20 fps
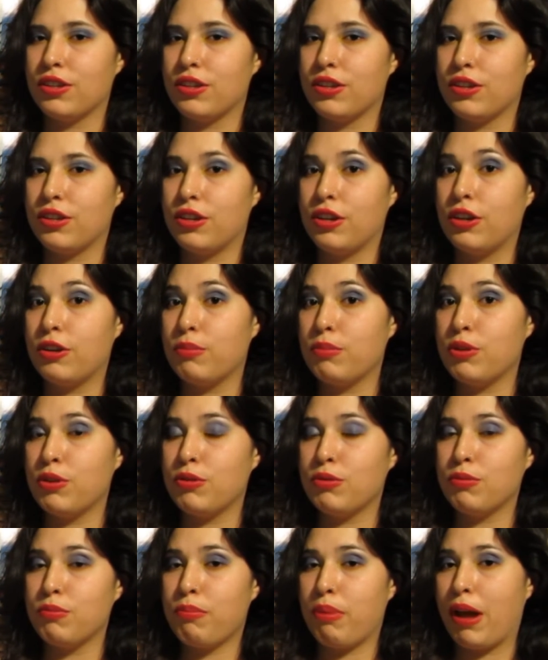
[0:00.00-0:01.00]
her
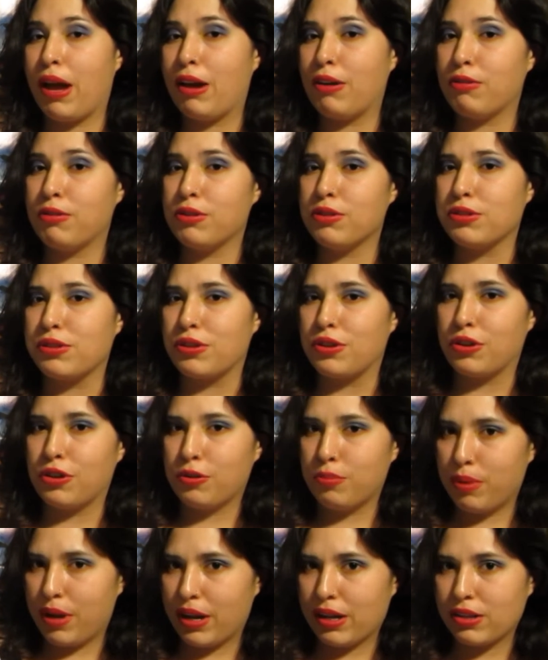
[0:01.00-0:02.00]
mutant powers and her
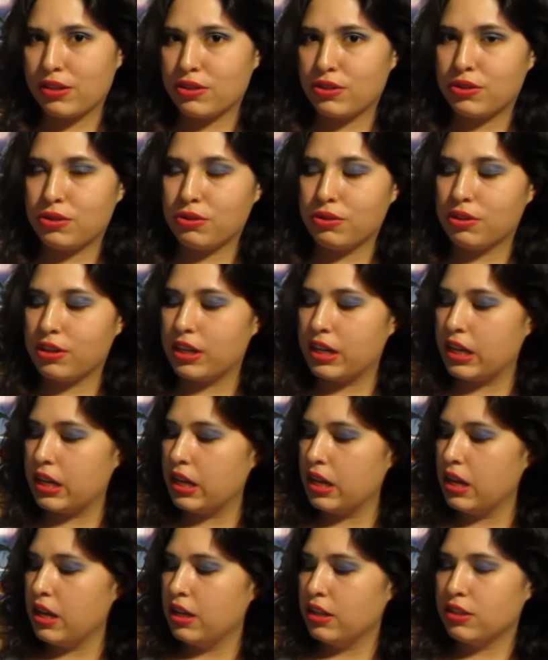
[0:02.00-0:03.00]
backstory.
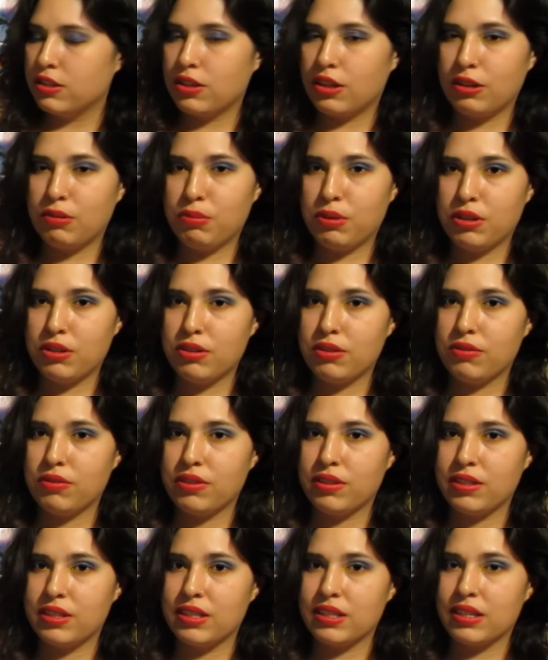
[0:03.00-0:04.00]
So I wonder if
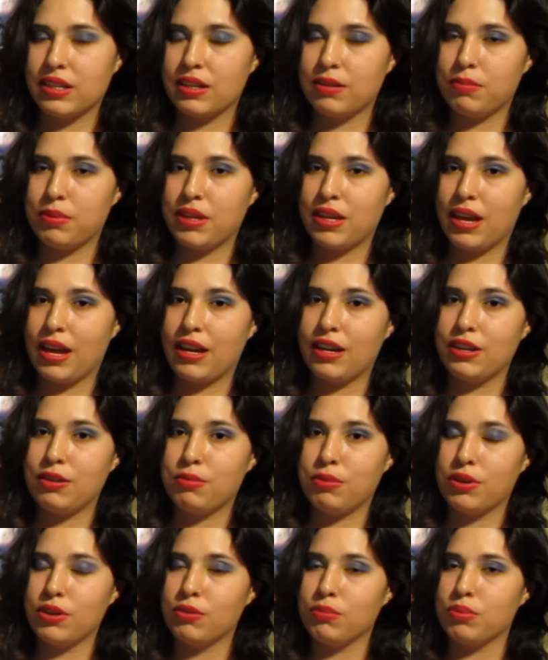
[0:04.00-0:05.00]
this is going to be
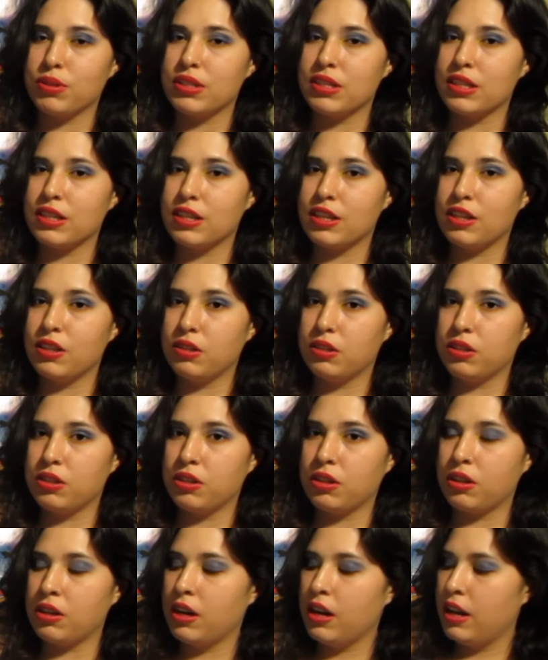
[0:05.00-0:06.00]
anyone in
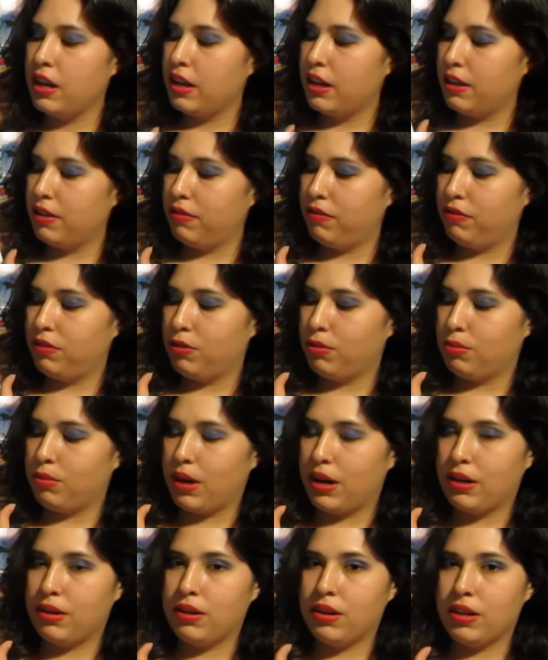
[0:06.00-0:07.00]
particular, if the
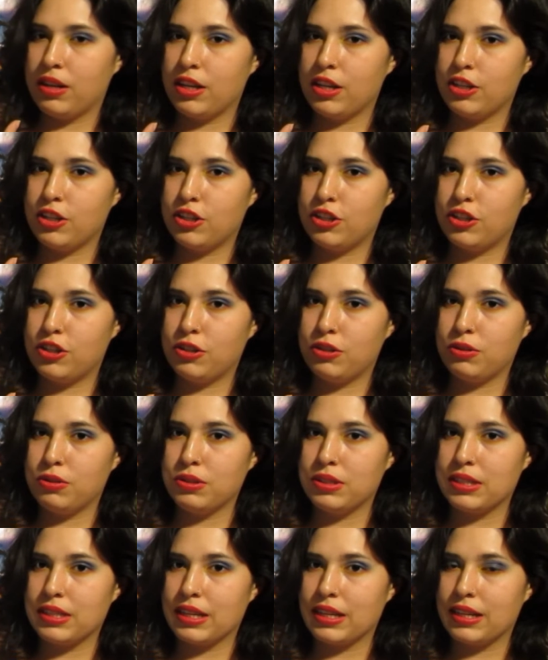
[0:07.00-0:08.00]
red
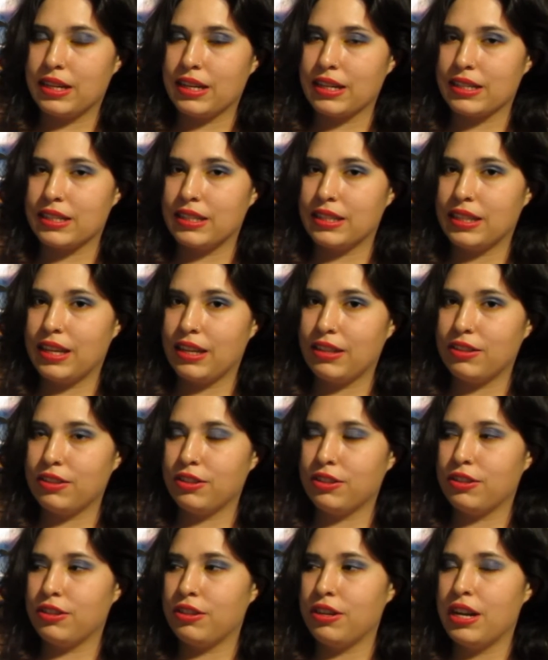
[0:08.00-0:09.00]
issues connect
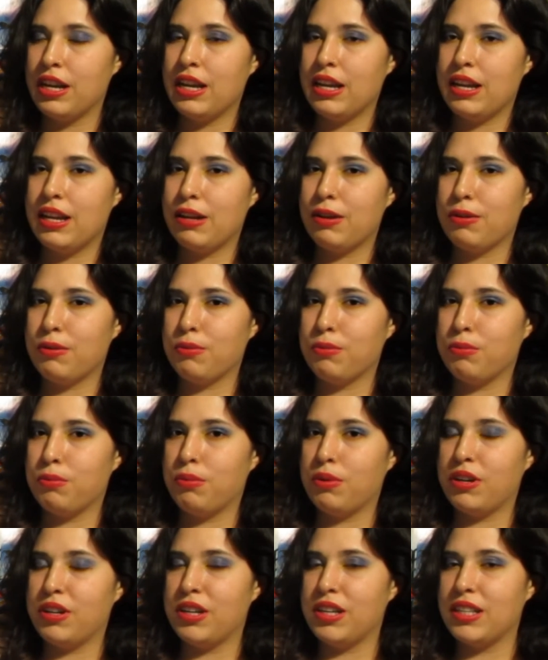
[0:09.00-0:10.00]
together,
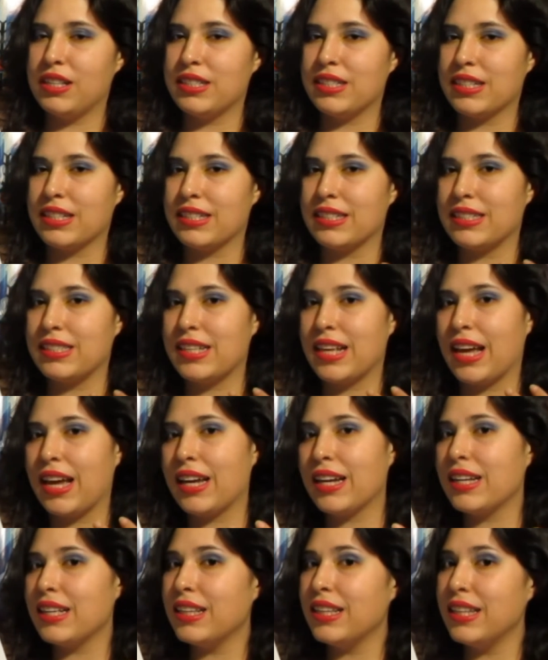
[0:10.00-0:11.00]
what is
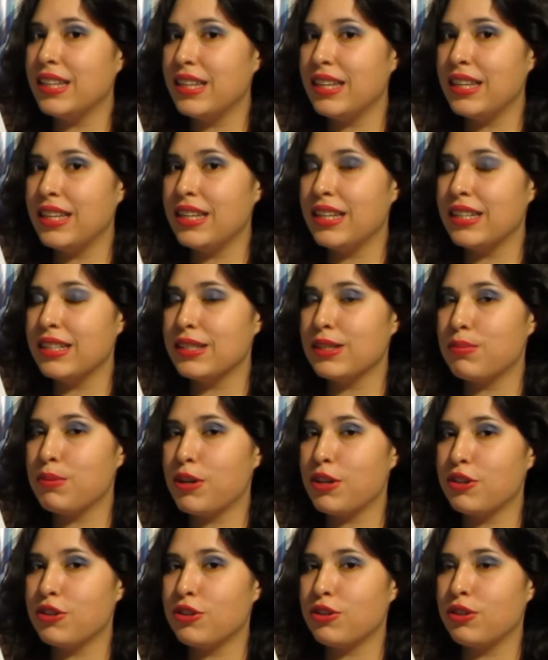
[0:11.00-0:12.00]
exactly
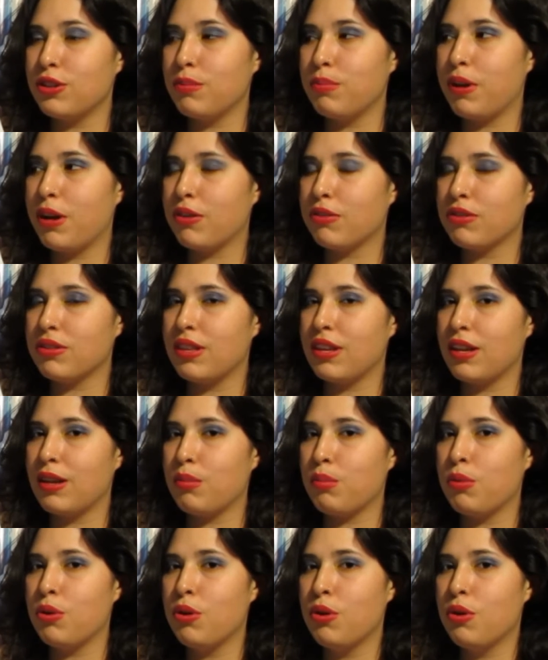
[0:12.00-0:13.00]
special about
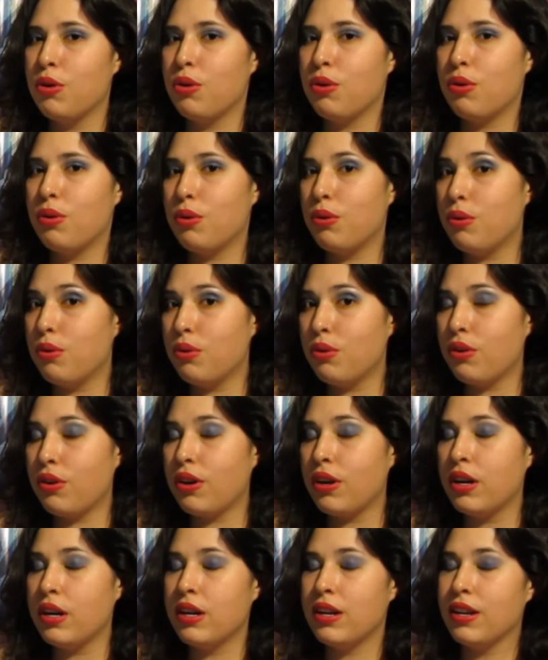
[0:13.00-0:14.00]
them,
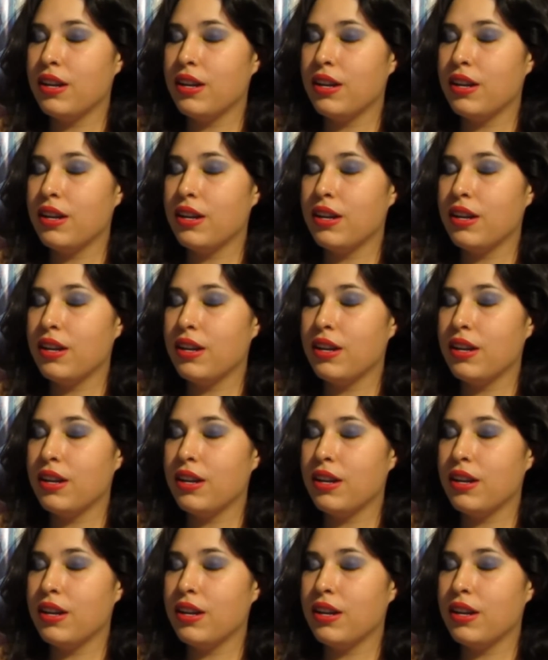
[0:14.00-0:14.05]
or